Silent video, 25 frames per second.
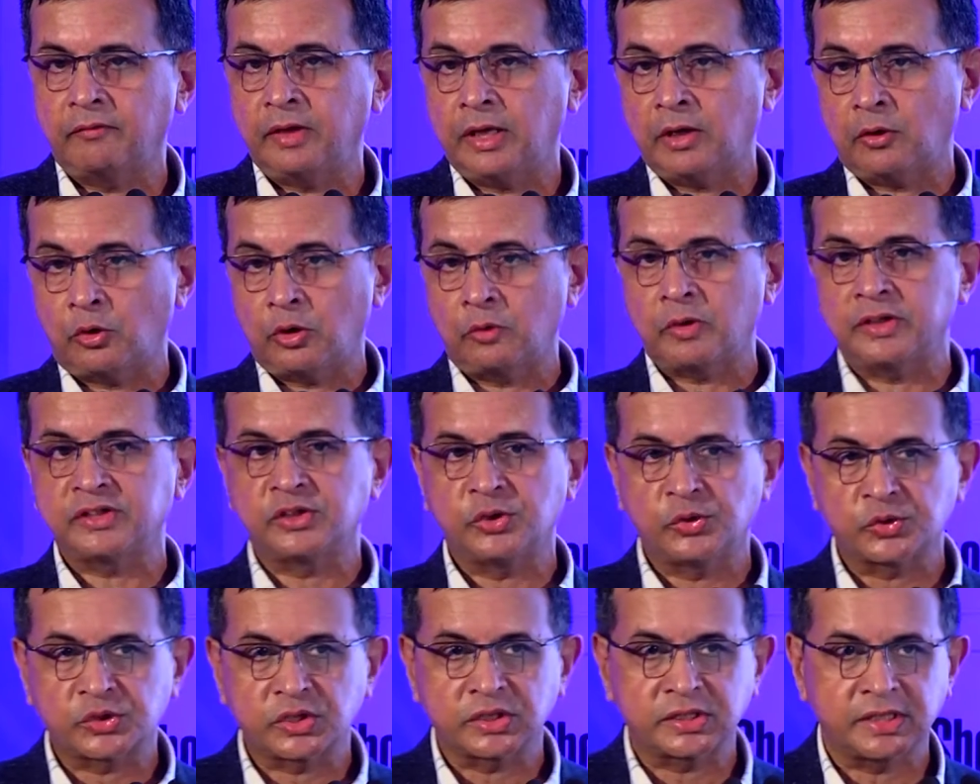we always
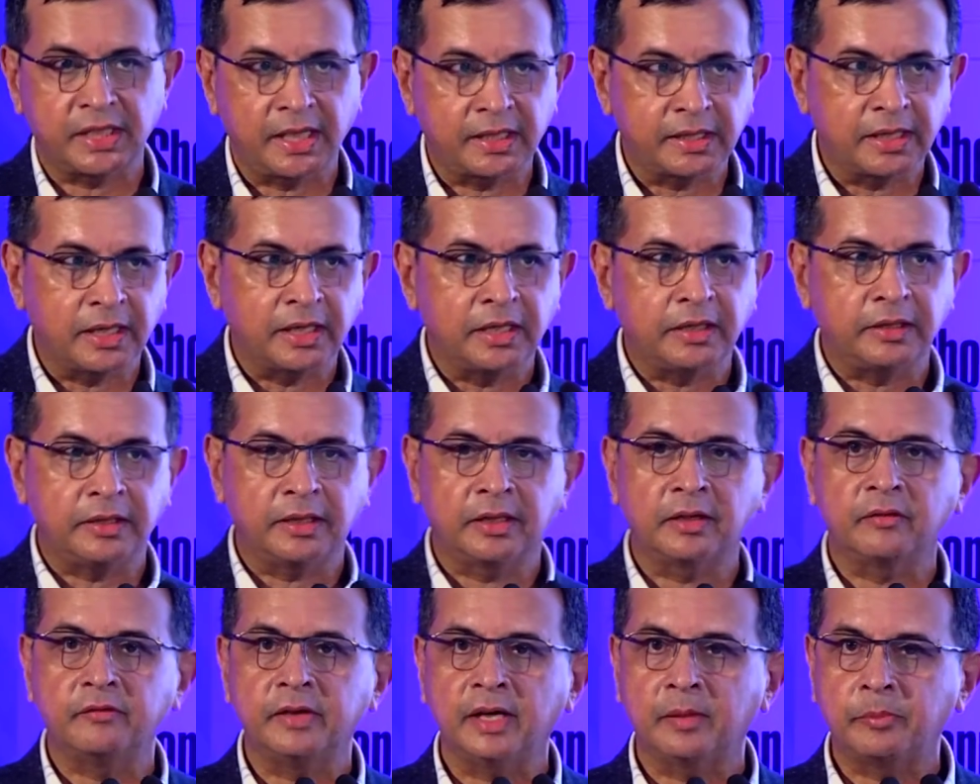used to say
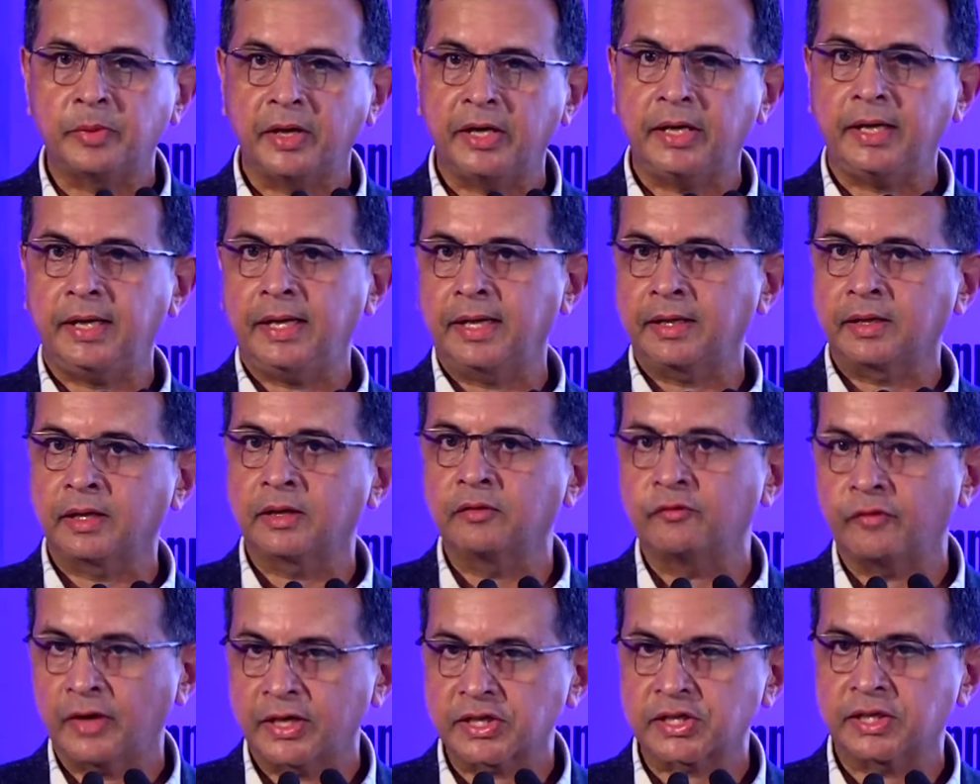that we are pretty young
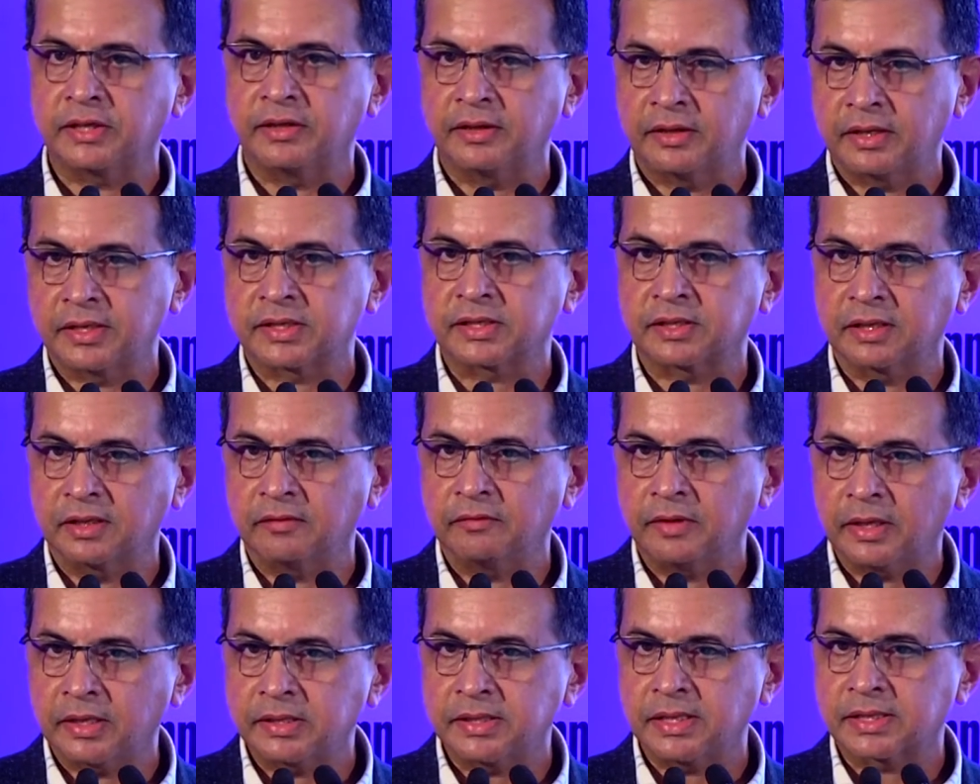in fashion industry.
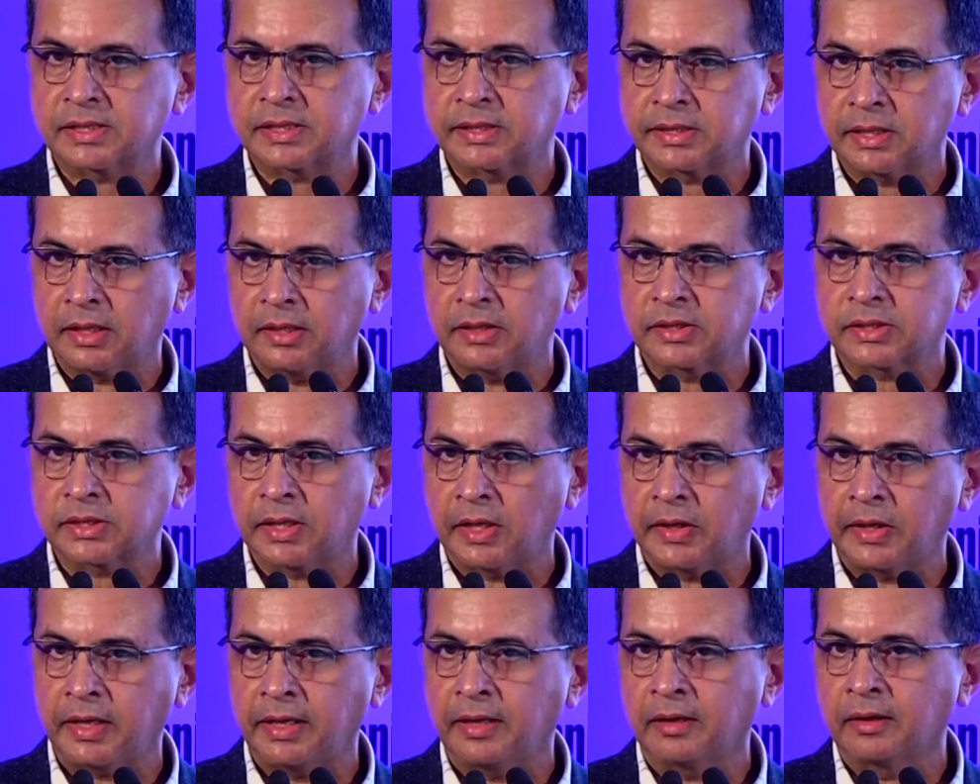We are just
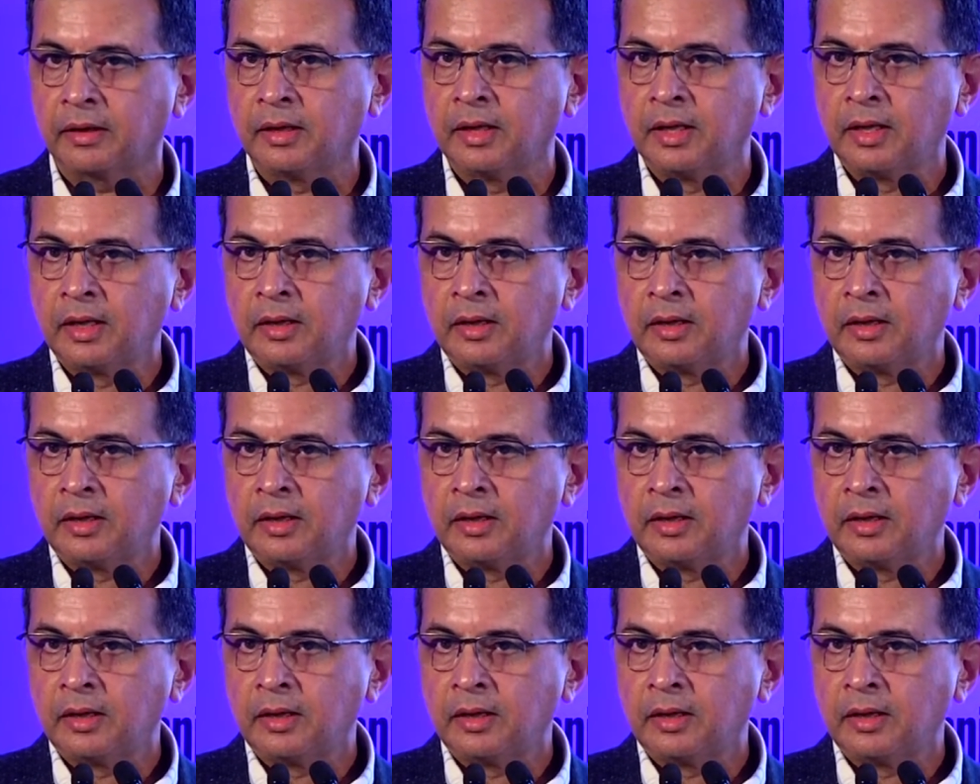starting.